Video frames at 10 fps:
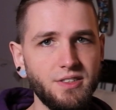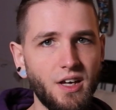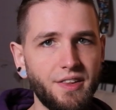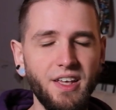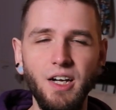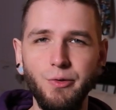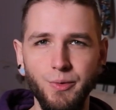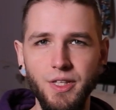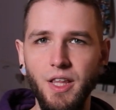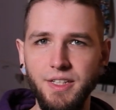I think I would
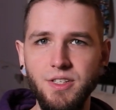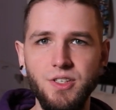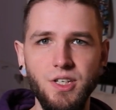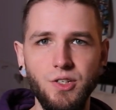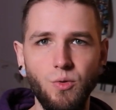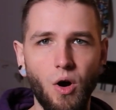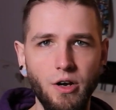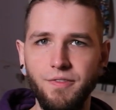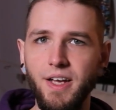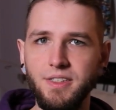really like to see a new
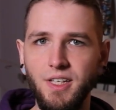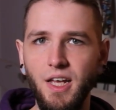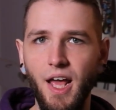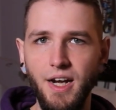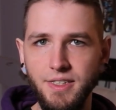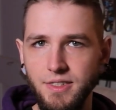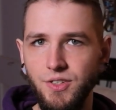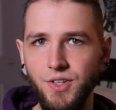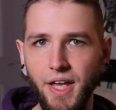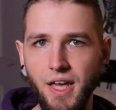artifact set added into
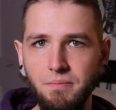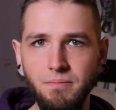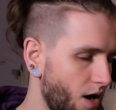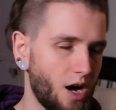the game.